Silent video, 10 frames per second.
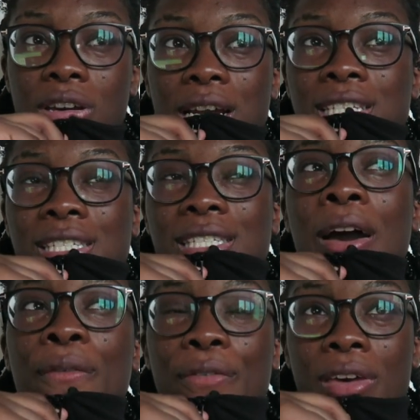That doesn't
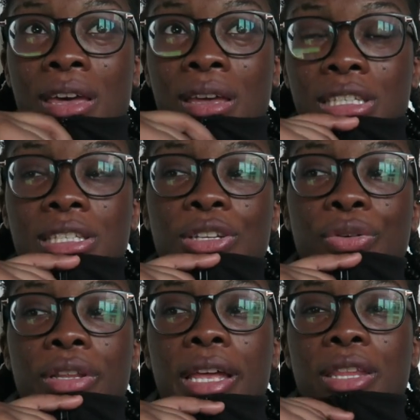sound fair.
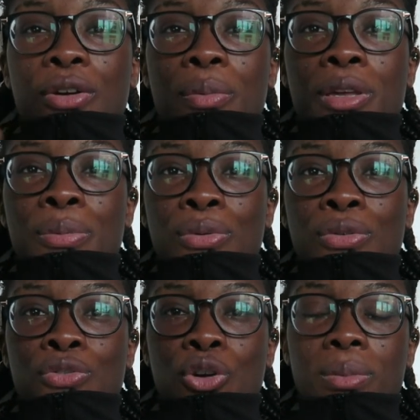Considering that there are people
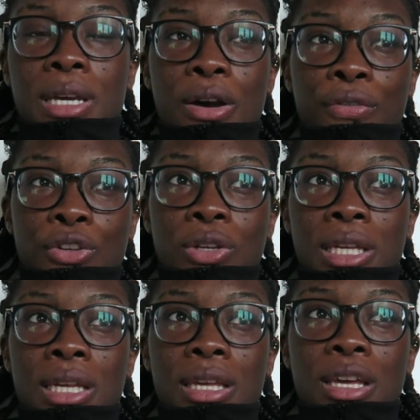who've dropped out of
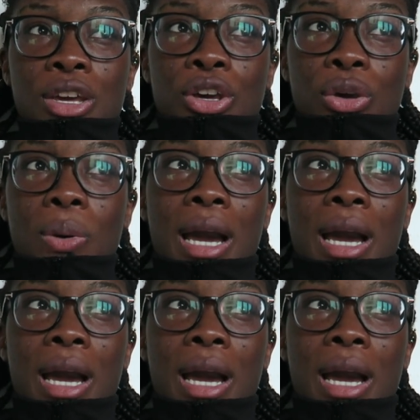uni, who